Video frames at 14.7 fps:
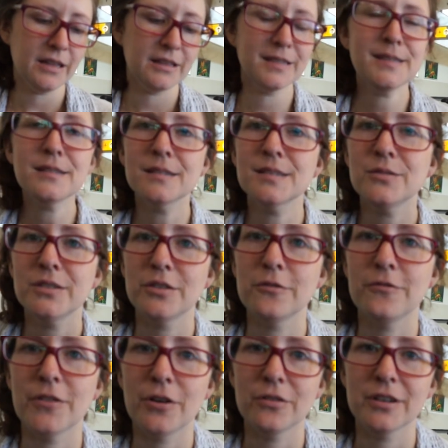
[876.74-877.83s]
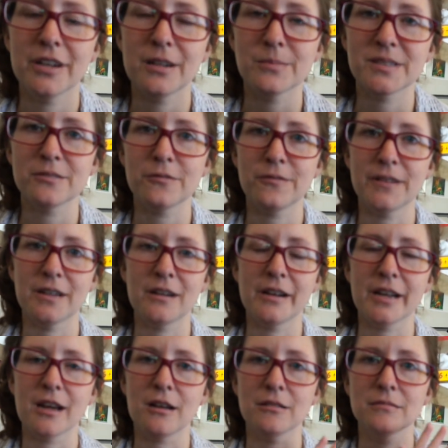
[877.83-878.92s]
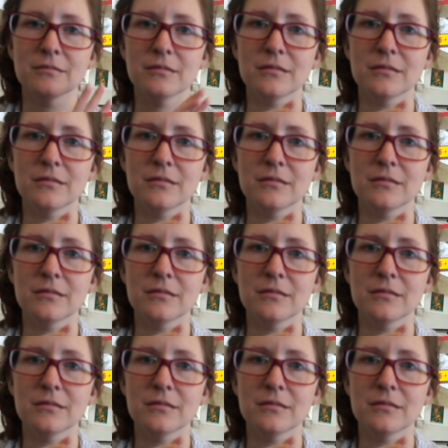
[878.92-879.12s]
This is also a new phone, and I'm still figuring out,